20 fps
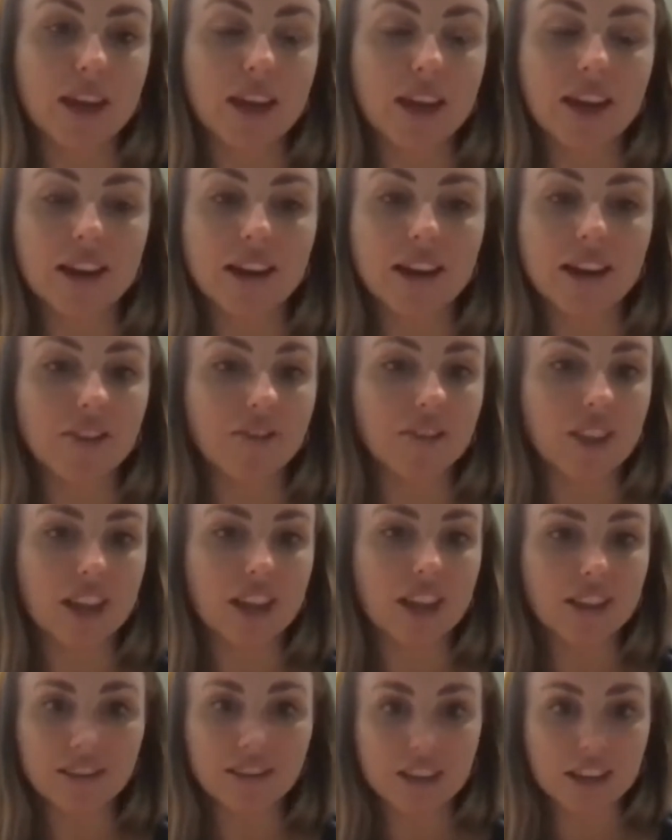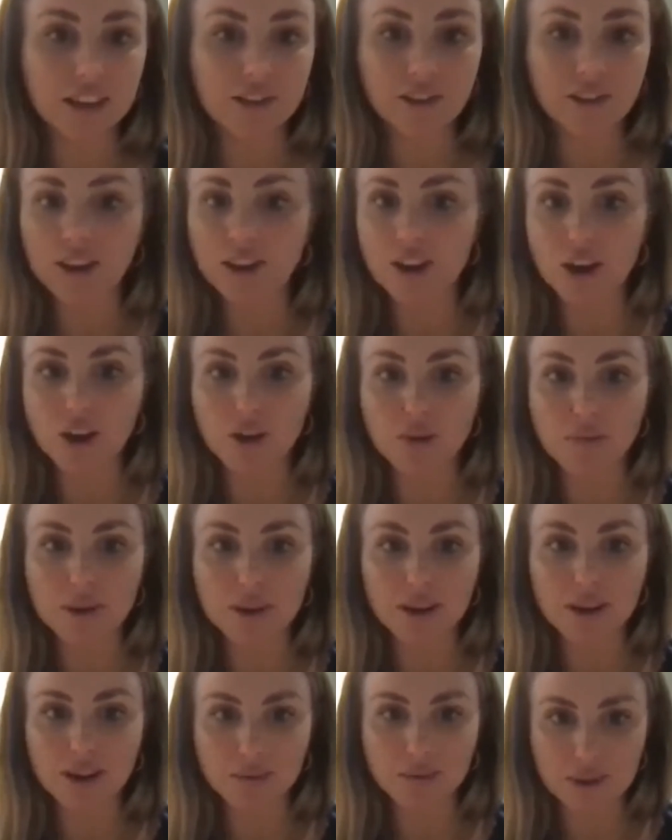And if they leave and go
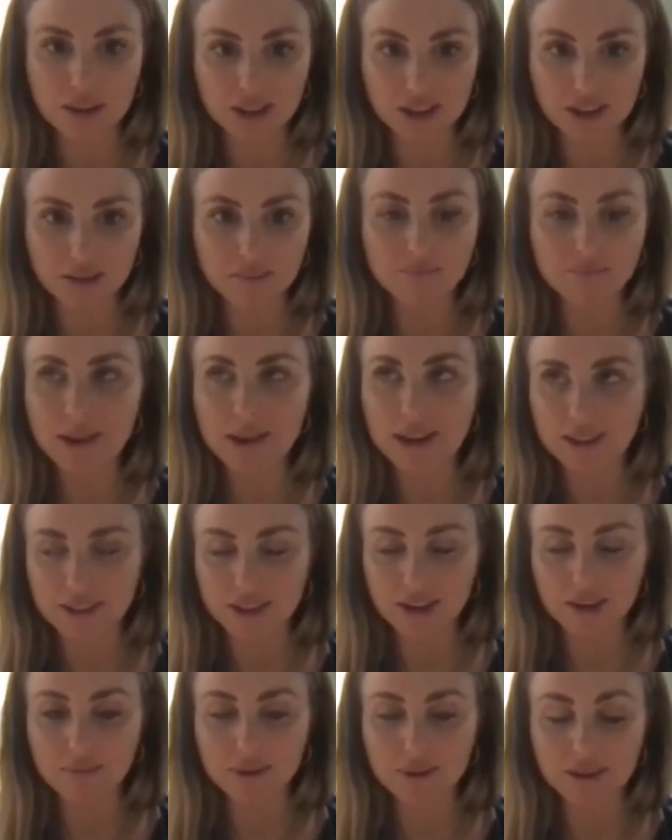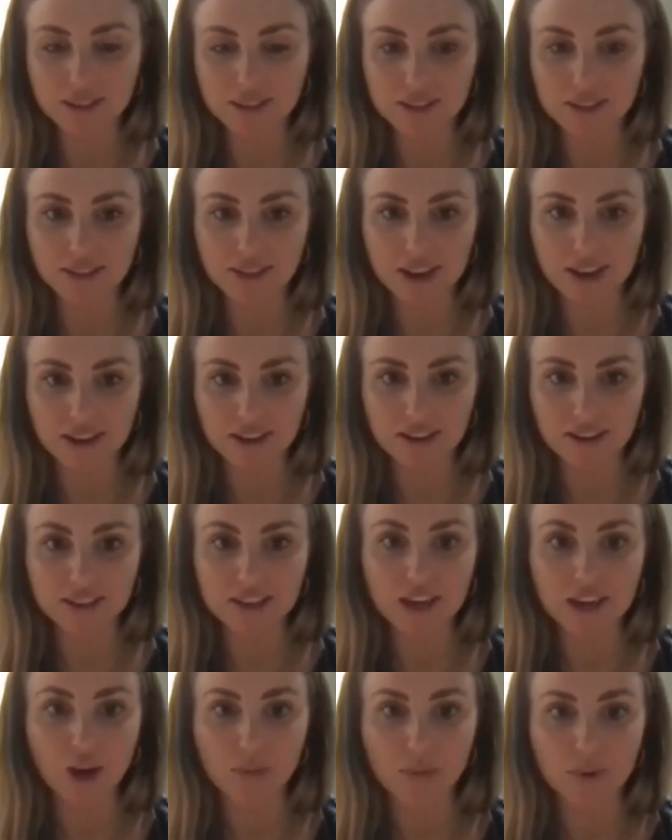be an amazing stylist
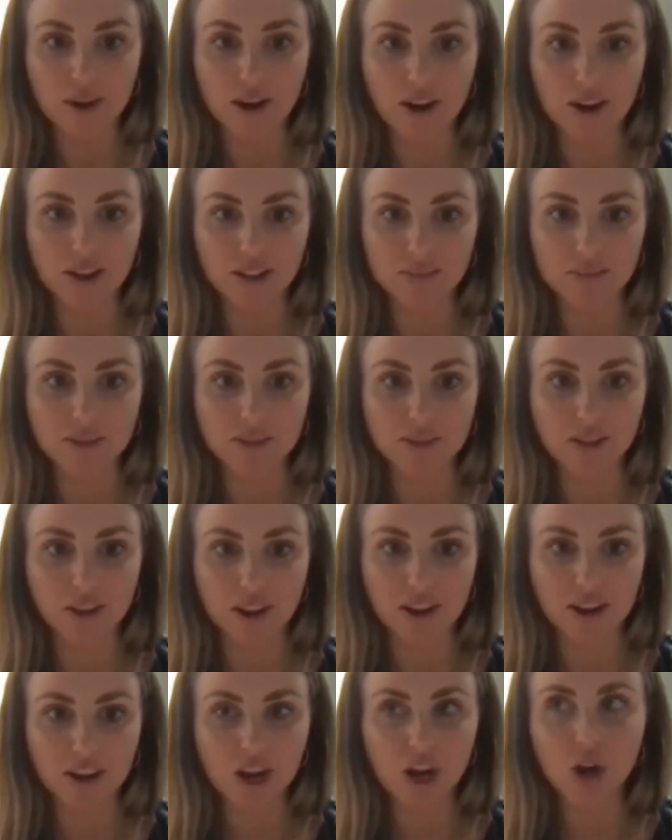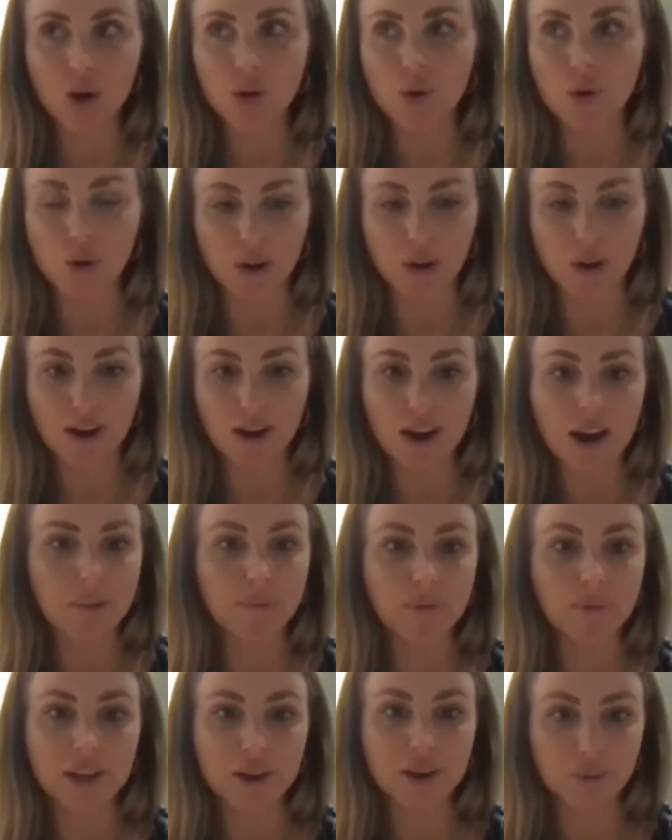and open an awesome salon, cool. I
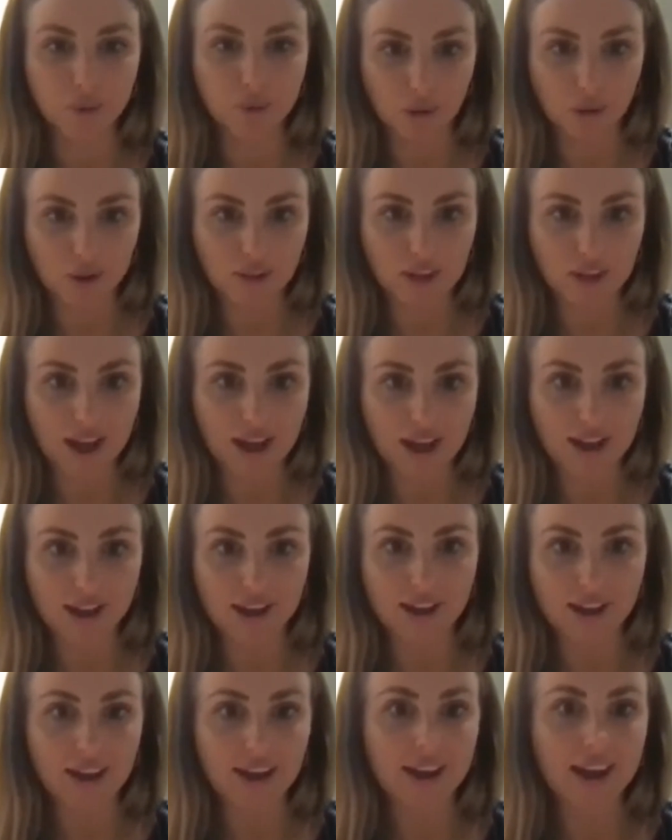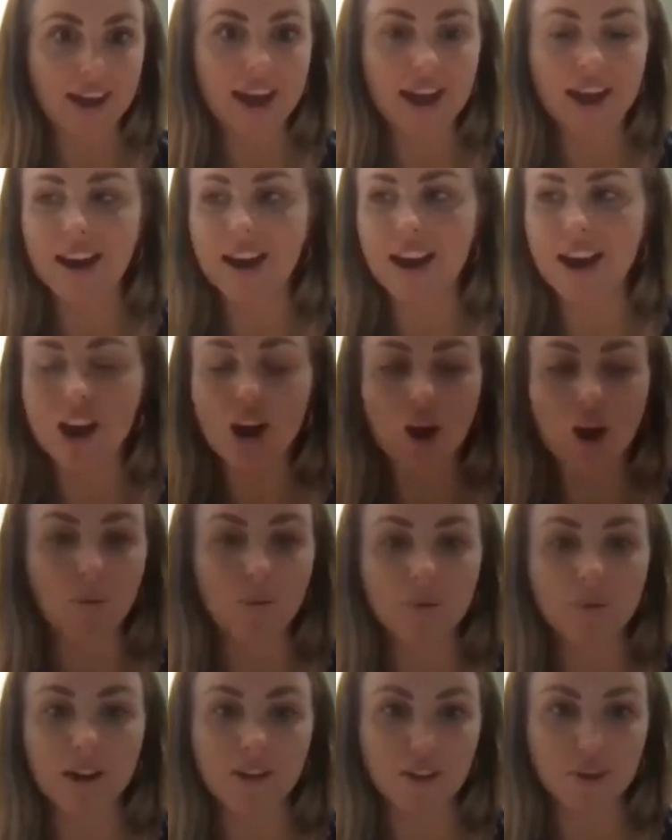played a role in that, and I
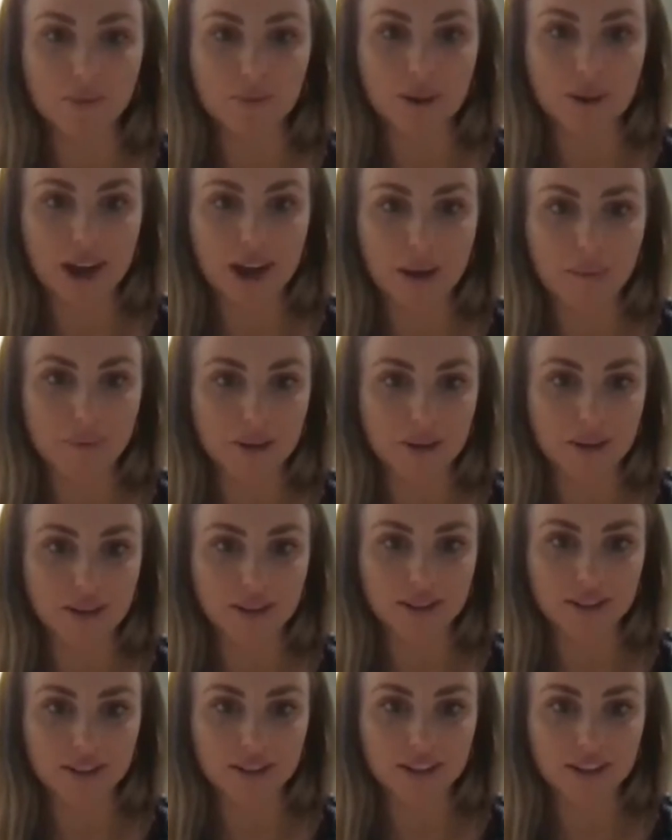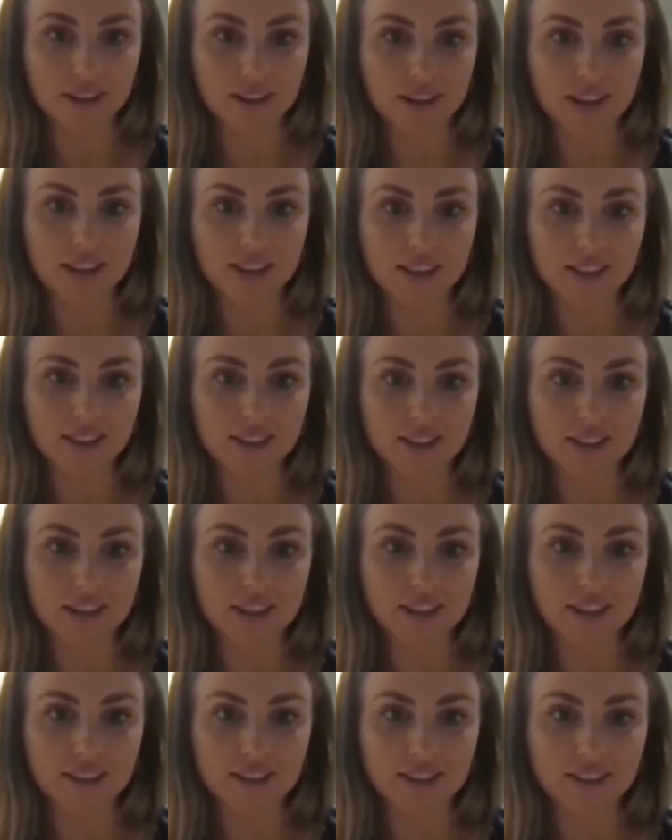hope nothing but happiness and
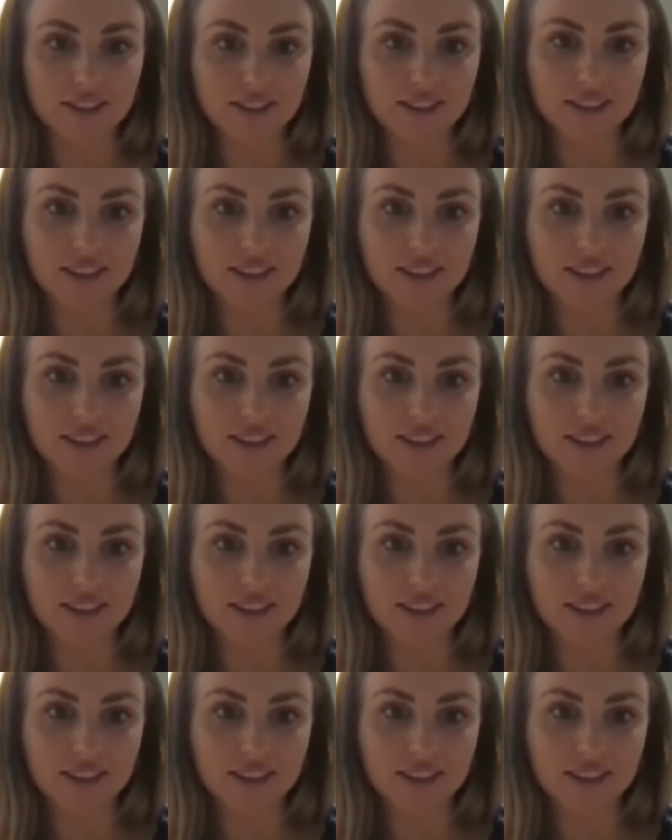success.